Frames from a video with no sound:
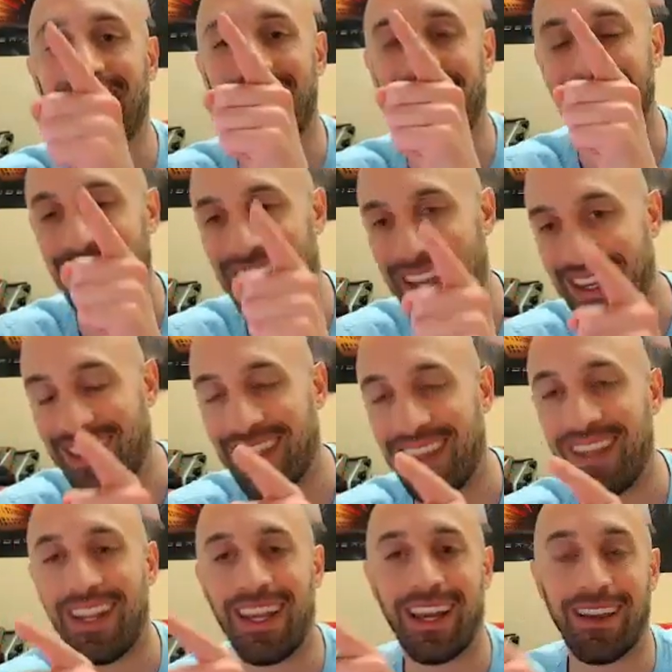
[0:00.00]
and
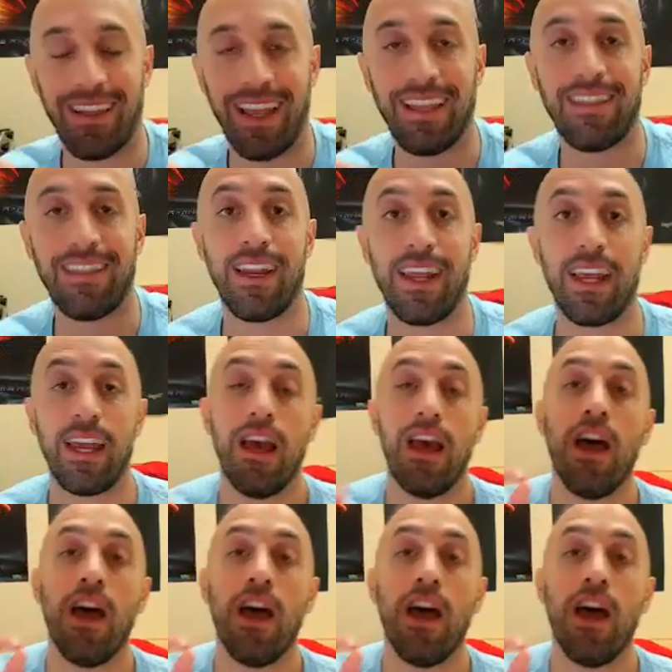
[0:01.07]
lengthening and lengthening.